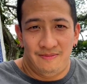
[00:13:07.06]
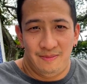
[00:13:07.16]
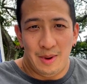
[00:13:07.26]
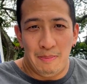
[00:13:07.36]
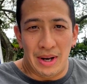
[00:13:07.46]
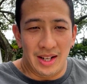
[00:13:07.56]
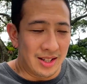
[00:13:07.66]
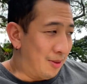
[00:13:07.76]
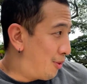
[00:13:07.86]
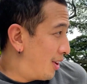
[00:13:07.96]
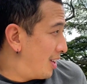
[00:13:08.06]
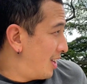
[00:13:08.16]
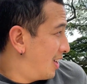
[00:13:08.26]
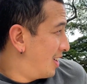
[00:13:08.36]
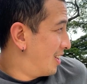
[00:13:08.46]
My butt doesn't fit.
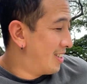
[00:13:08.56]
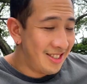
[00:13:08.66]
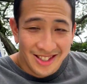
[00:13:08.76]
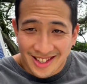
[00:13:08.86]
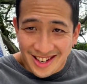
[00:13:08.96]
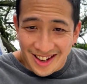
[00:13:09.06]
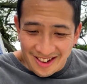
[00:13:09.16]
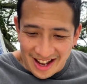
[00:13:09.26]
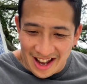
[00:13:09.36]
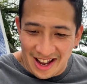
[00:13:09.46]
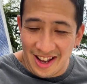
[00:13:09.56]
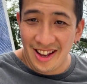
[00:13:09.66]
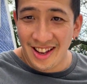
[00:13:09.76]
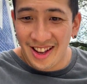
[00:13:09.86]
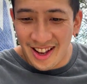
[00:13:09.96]

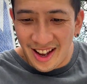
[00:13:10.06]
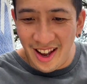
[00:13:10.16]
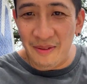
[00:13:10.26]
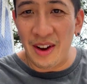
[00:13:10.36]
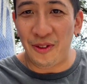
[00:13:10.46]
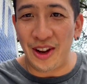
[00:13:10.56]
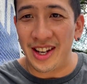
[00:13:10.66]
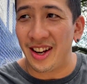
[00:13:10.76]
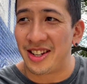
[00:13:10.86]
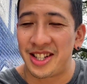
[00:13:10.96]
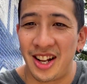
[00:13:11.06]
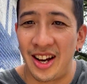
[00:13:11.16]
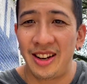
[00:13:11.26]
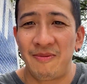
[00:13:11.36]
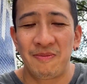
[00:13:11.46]
And my feet don't
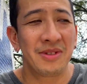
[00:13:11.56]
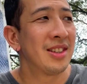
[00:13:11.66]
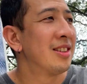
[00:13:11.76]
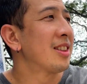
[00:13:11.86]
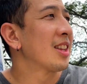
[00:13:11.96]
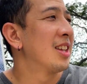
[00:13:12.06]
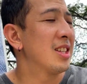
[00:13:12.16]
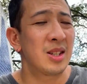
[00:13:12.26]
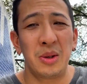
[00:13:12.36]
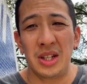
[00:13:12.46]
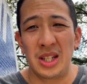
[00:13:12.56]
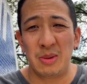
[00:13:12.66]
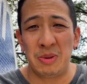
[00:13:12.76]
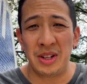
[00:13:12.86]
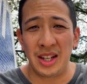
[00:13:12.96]
slide. It's quite
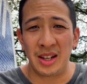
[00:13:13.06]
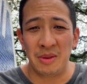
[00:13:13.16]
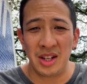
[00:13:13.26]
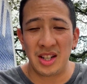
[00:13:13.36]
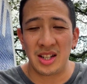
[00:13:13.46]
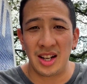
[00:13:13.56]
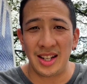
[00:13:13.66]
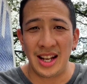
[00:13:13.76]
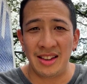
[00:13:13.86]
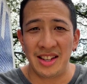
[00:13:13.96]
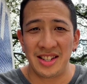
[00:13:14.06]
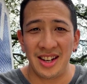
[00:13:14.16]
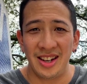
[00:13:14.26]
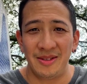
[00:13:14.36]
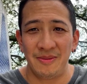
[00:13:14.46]
disappointing. I wanted to slide down this slide.